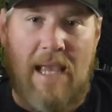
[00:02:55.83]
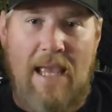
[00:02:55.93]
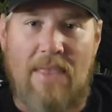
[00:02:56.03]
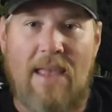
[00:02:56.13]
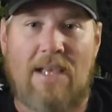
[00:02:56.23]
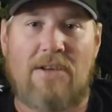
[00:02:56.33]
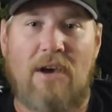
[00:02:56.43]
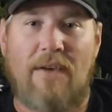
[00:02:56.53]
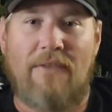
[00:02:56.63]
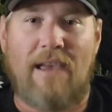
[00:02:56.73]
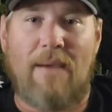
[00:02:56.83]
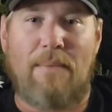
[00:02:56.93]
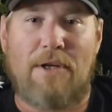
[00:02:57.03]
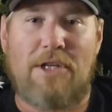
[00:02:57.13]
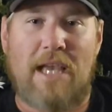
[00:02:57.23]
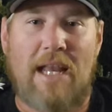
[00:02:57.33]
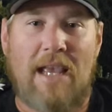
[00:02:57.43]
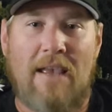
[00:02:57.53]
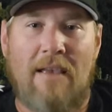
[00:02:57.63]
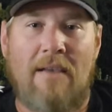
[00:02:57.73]
Hey, thanks, Coffee. I appreciate
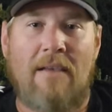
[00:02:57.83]
it.